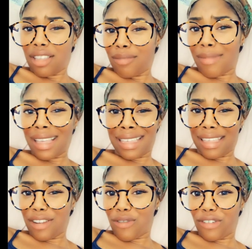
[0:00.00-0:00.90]
my
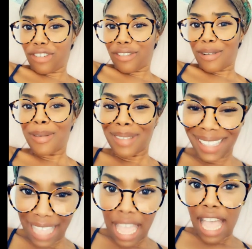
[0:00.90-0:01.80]
good Nordstrom.
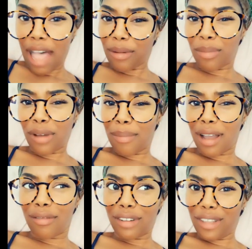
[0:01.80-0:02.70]
I would have bought
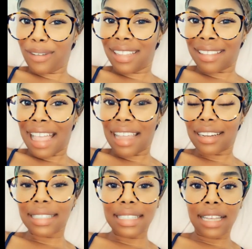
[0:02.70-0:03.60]
my real
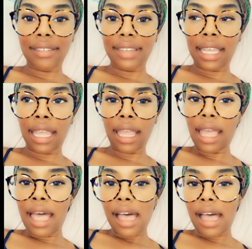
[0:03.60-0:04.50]
designer stuff. Like,
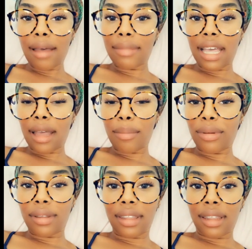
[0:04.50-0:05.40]
I'm not
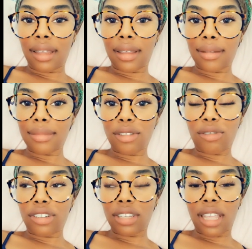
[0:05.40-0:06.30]
pulling up to
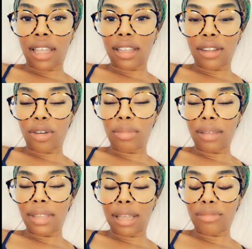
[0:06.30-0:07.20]
Orange County and no
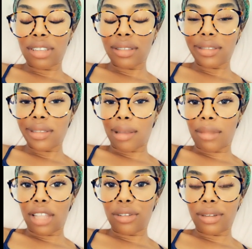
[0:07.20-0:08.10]
BB. I'm
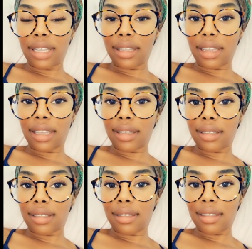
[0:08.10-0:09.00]
not doing it. Like,
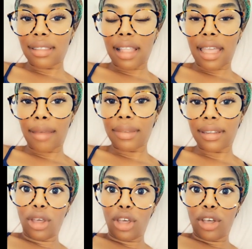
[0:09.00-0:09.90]
it's not happening.
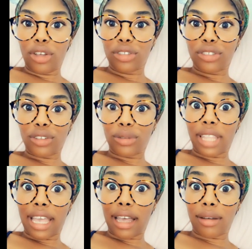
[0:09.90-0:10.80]
So
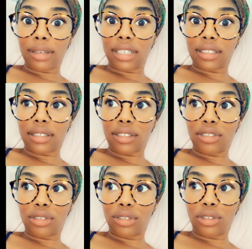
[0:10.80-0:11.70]
now it's
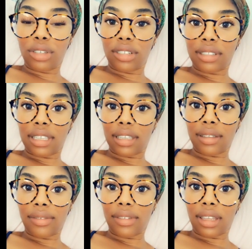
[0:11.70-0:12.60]
New Year's
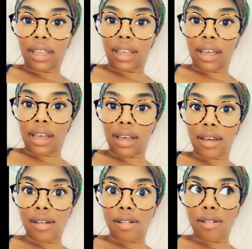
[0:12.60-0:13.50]
Eve.
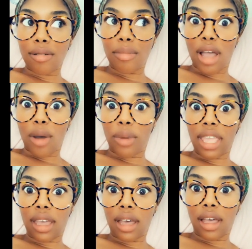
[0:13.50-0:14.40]
I
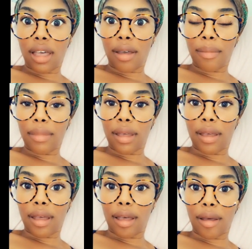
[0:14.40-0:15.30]
wake up,
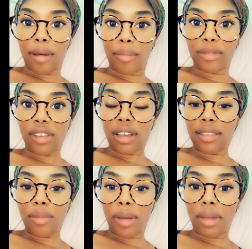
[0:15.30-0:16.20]
talk
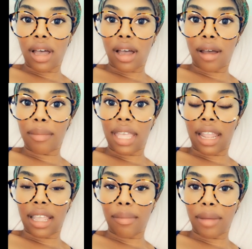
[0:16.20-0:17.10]
to my mom, and
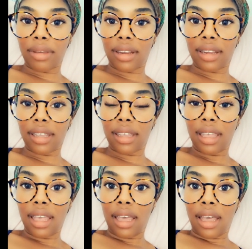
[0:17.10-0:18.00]
I get my period.
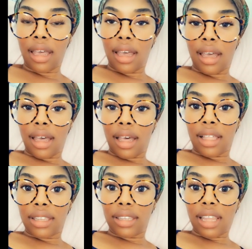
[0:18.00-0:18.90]

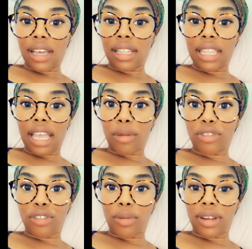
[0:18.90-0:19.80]
Luckily, I
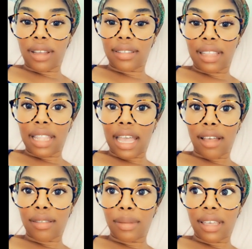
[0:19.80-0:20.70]
was nowhere else in the
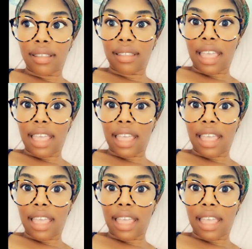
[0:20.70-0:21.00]
house because